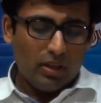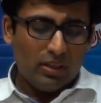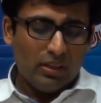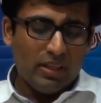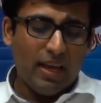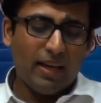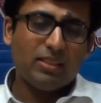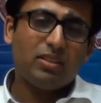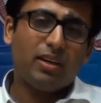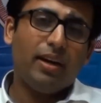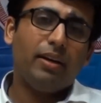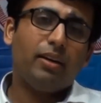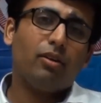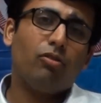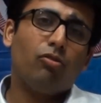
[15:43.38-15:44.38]
Next
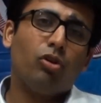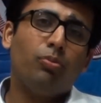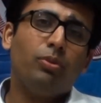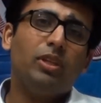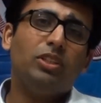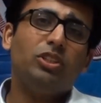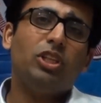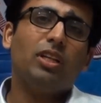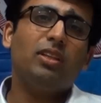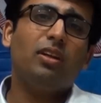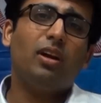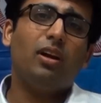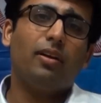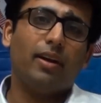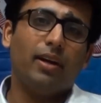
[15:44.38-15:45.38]
rate would be the
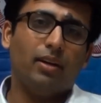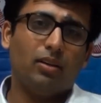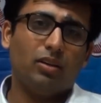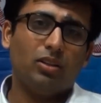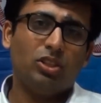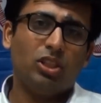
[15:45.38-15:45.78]
general rate.